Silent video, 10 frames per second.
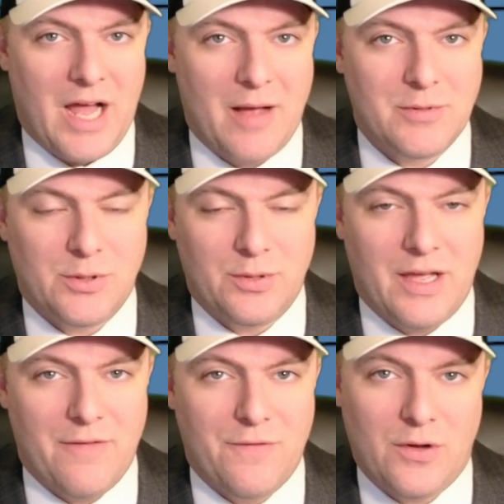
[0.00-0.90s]

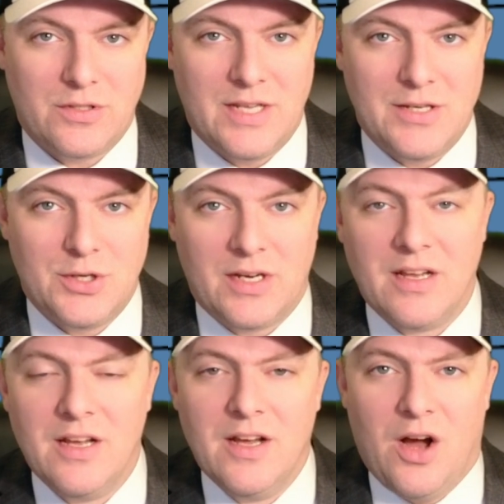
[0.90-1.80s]
Absolutely a false teaching
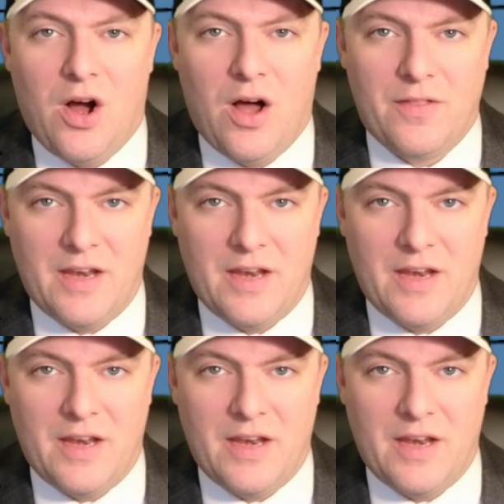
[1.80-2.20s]
on